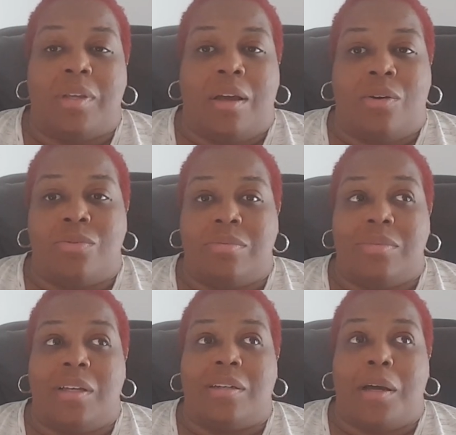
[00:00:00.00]

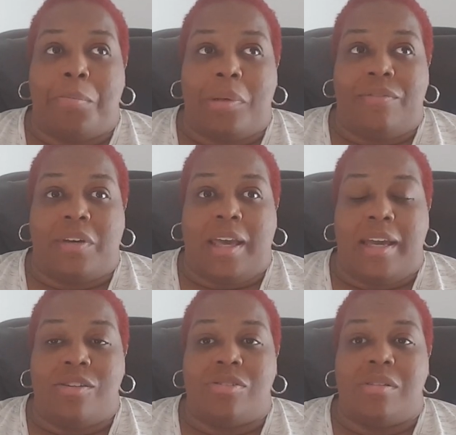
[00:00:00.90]
on a couple of
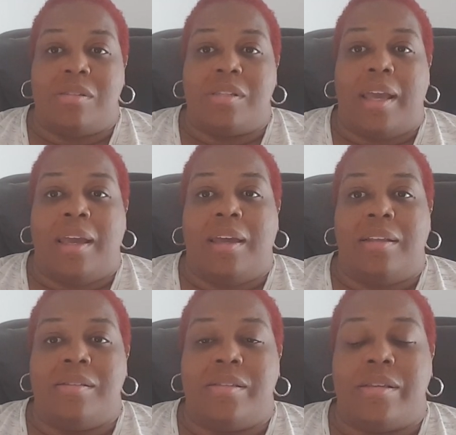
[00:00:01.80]
occasions.
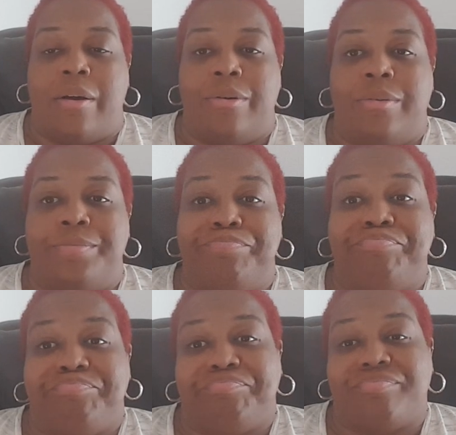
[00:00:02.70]
And so
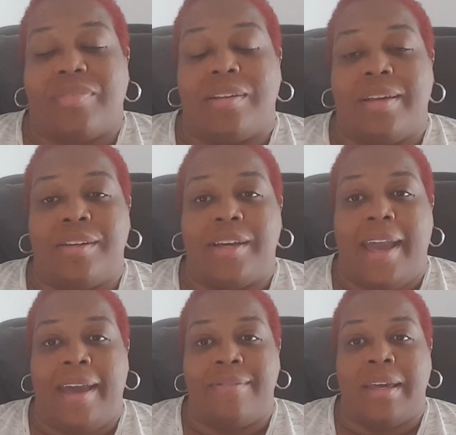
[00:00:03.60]
there you
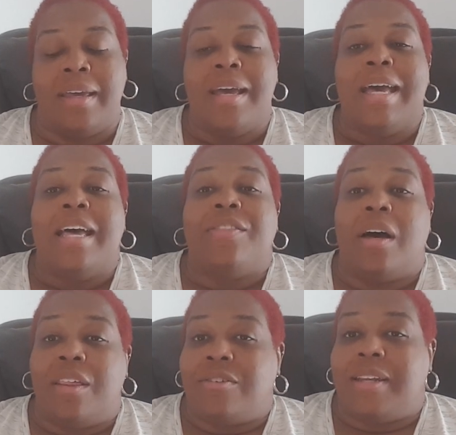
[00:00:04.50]
have it.
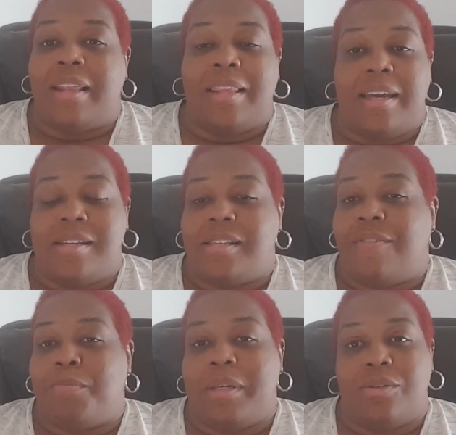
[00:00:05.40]
The other ladies
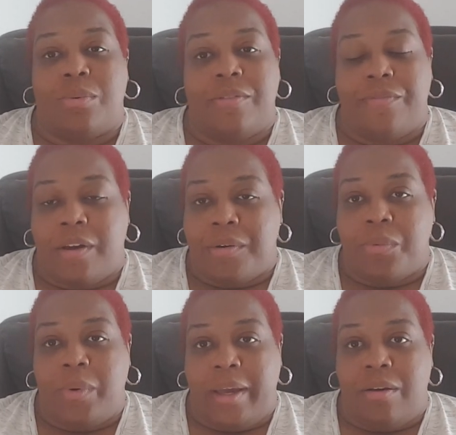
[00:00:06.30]
have been doing
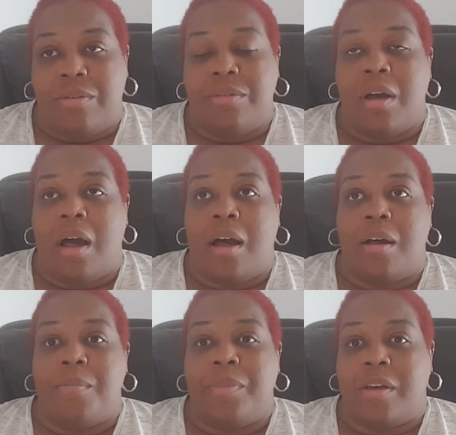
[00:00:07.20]
very well
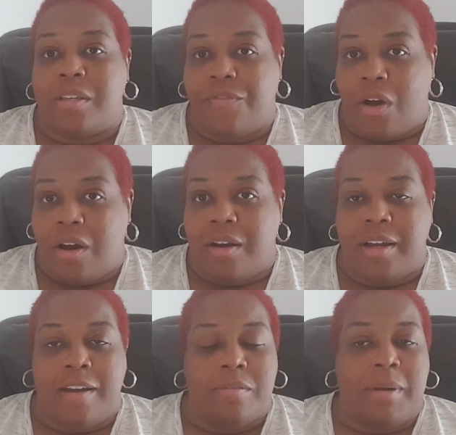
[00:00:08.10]
um, thus far.
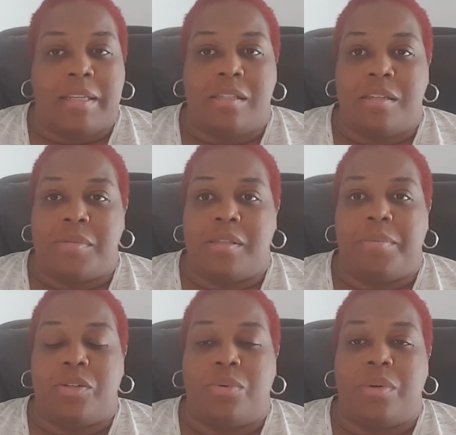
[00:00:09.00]
Everybody seems to
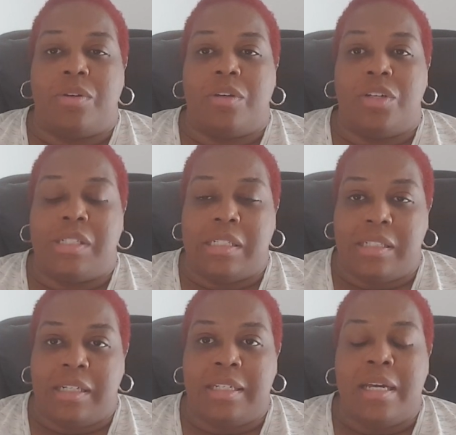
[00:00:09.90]
be doing
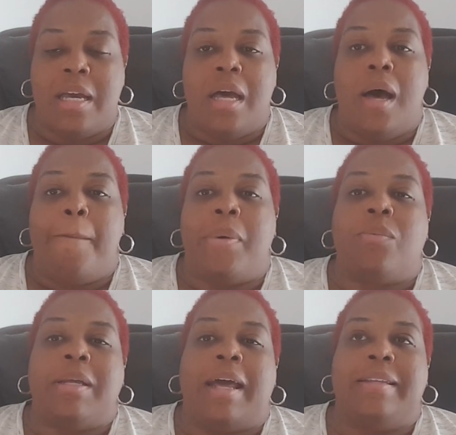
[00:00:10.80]
good.
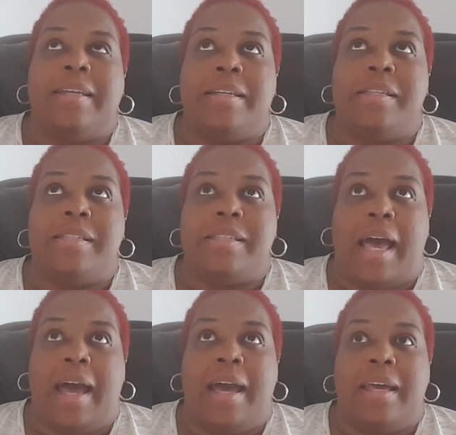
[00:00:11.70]
But what I did
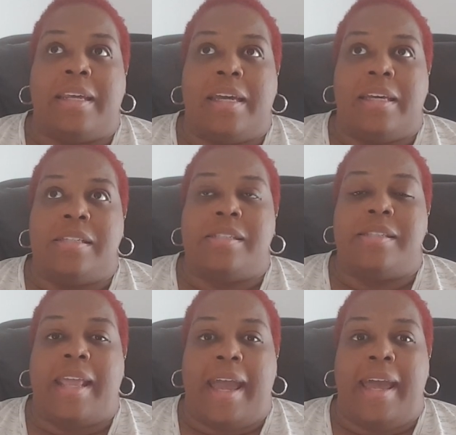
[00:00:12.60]
decide is
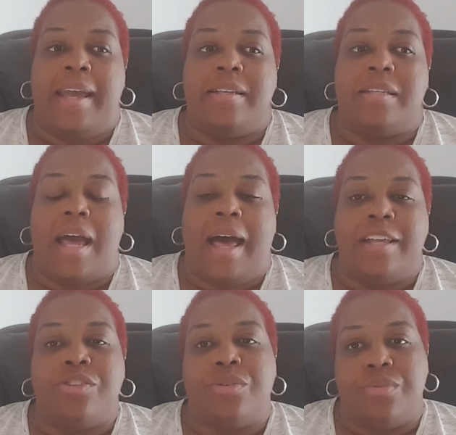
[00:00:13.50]
that
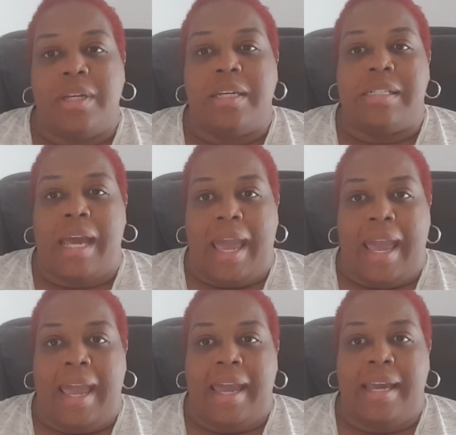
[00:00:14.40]
I do need to
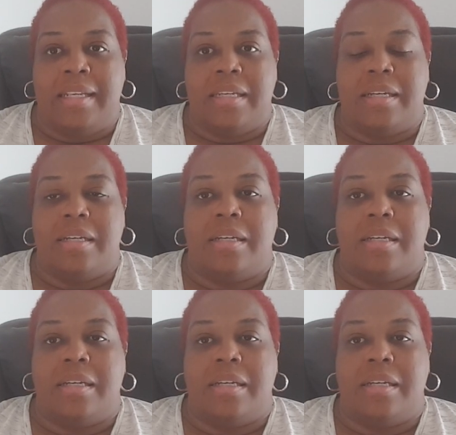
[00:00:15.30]
add,